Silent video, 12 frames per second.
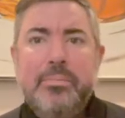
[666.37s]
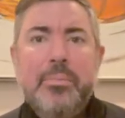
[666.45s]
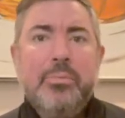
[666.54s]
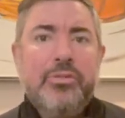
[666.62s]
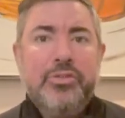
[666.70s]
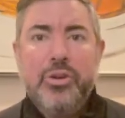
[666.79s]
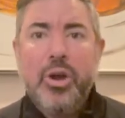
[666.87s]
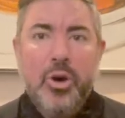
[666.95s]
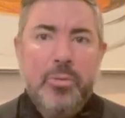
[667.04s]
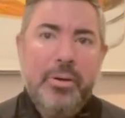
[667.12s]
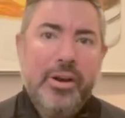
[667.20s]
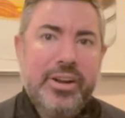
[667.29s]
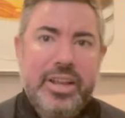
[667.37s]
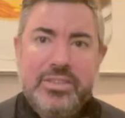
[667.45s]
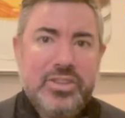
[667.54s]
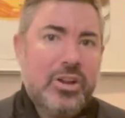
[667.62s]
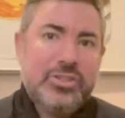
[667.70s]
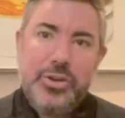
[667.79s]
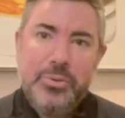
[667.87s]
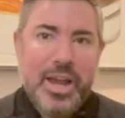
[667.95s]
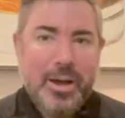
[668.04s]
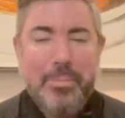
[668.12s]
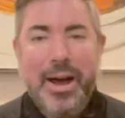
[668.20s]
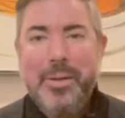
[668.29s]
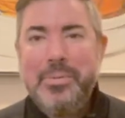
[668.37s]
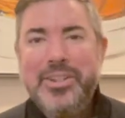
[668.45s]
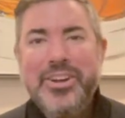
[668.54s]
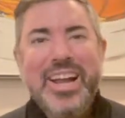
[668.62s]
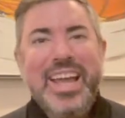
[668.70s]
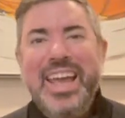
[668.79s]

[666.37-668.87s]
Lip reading: member of your own party, is also not popular.